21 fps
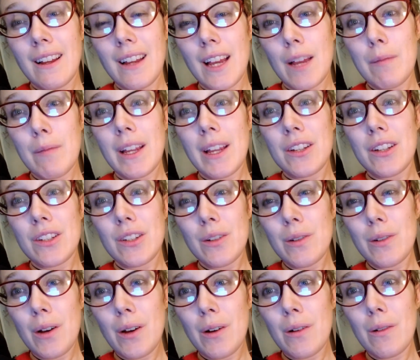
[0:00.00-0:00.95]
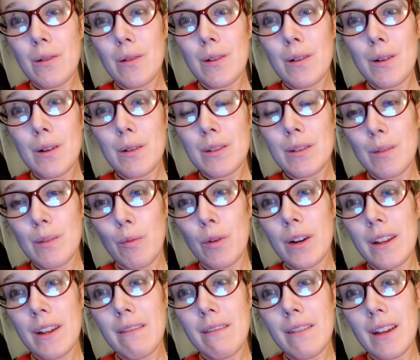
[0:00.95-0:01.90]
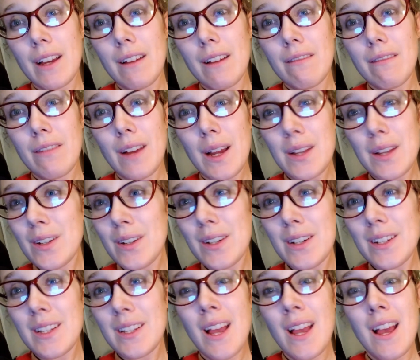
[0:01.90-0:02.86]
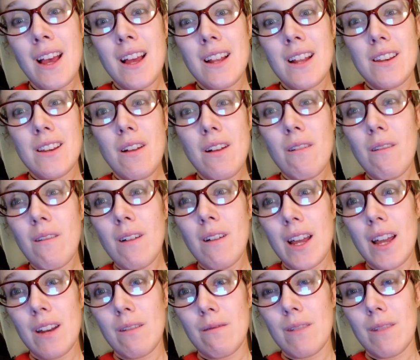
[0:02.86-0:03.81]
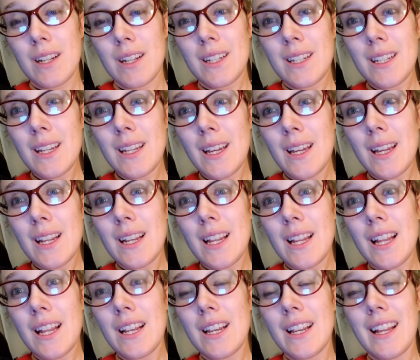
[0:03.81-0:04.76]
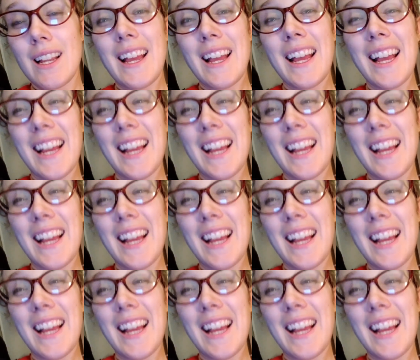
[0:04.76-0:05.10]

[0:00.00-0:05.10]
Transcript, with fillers: I'm like pseudo supportive of hunters. No, I don't want to see it. No.